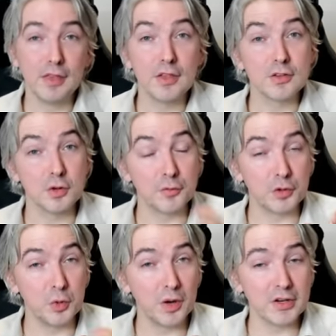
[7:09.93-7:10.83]
So if
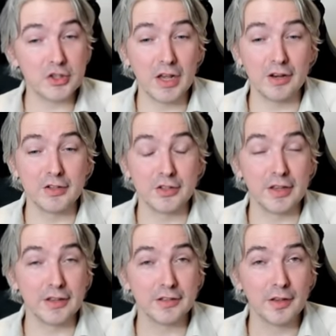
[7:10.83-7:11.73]
you want to challenge
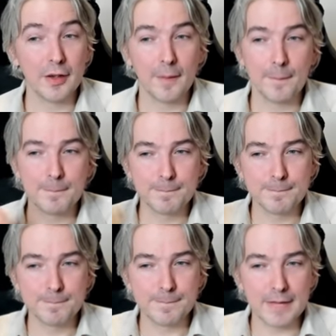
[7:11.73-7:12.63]
this,
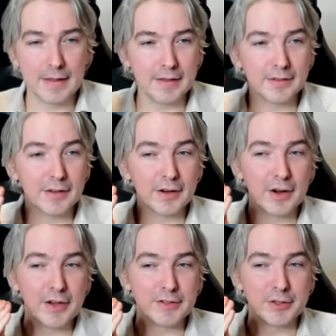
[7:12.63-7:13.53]
it's going to
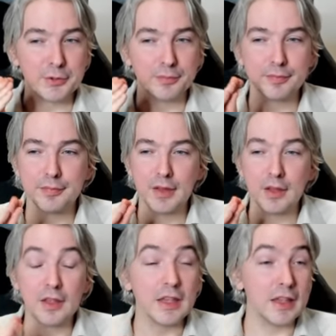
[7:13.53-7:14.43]
cost you.
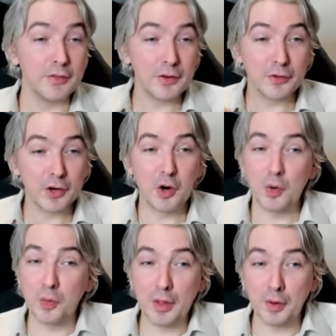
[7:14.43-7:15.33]
Even if you're
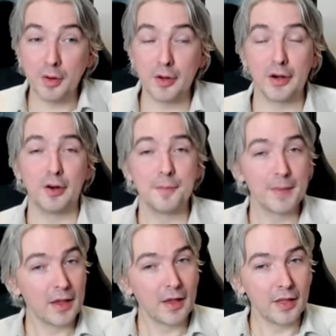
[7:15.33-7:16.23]
going without a lawyer,
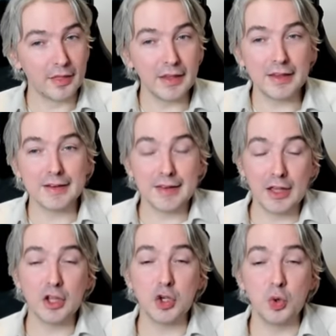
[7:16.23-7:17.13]
they can
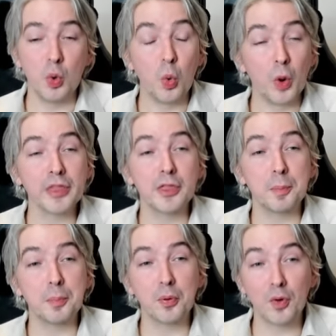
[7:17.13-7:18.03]
tell you what the
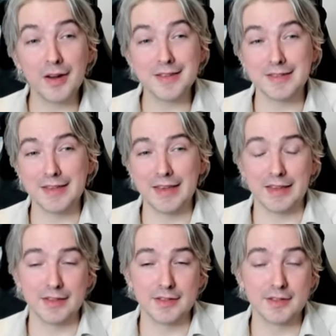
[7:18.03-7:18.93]
price
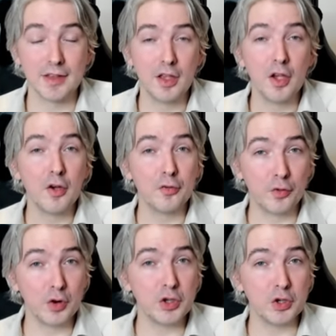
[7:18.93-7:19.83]
is
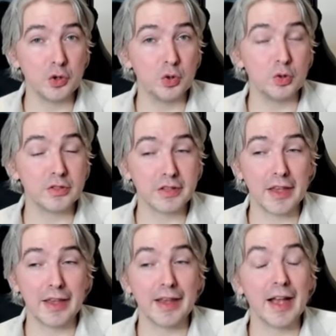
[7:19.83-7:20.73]
for you
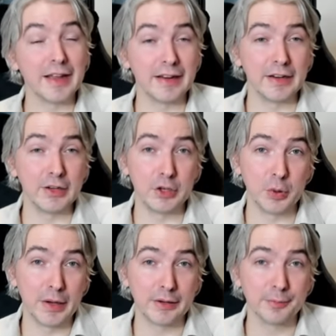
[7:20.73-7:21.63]
saying, I didn't do
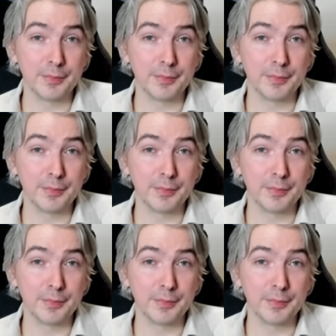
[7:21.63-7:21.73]
it.